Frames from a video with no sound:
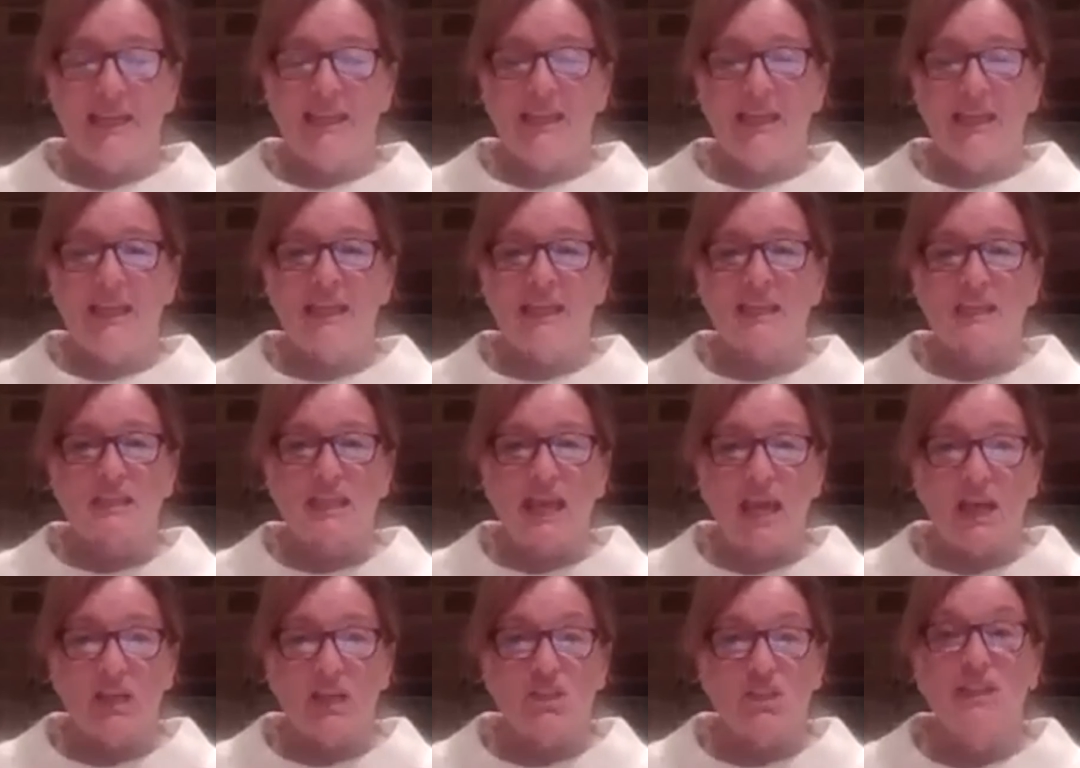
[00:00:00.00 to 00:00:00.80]

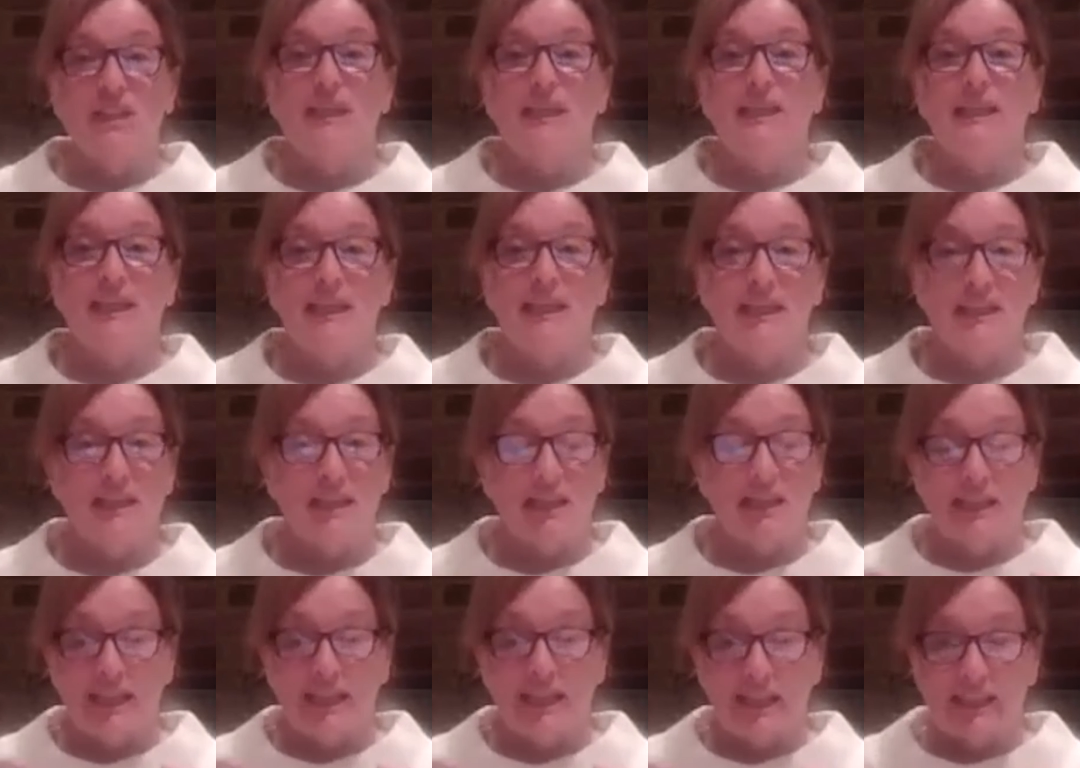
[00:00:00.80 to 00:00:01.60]
It's
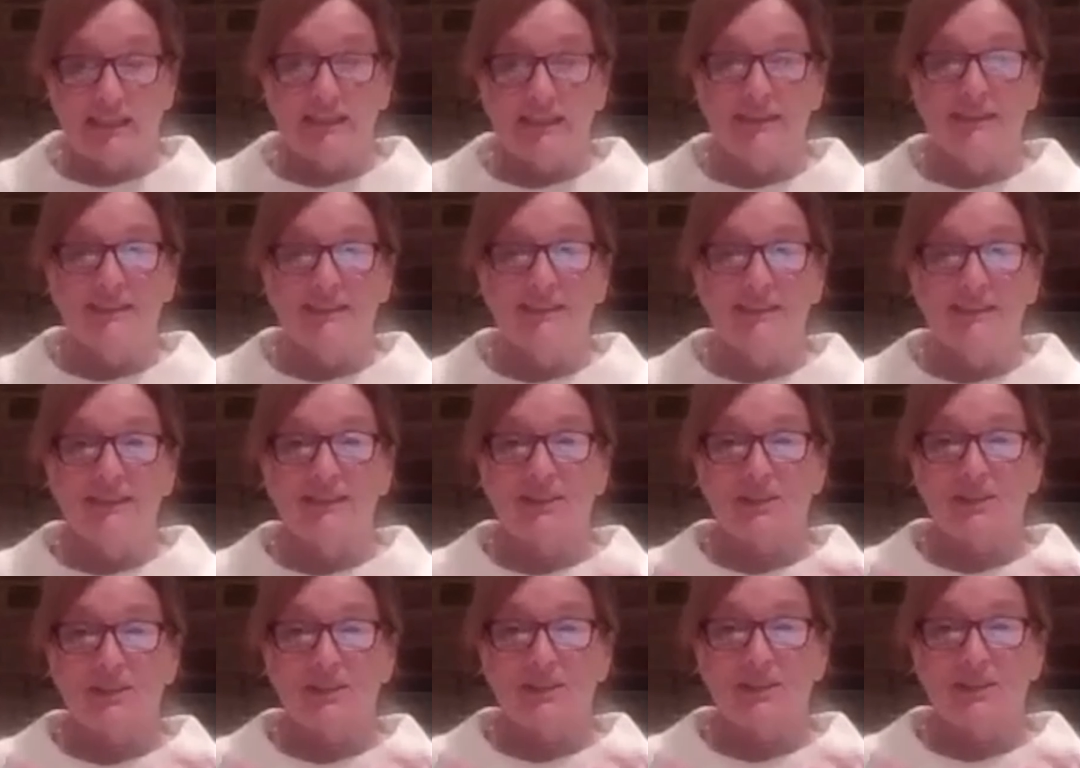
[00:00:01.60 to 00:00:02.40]
actually
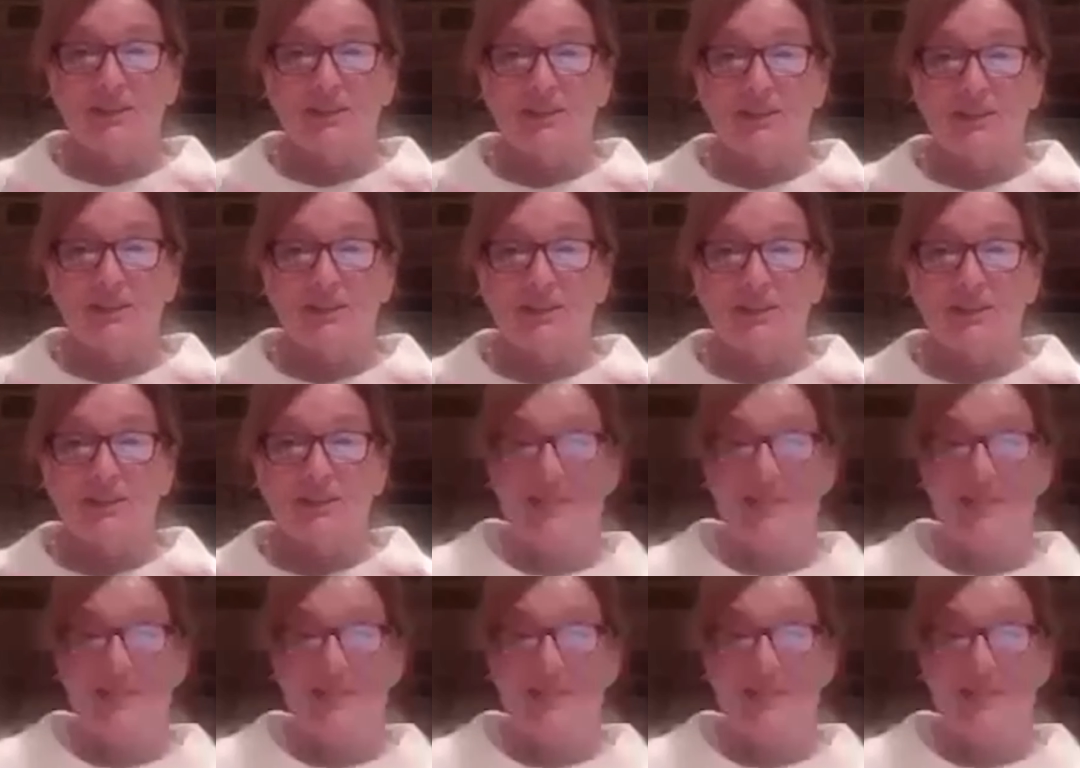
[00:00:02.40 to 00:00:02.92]
the small,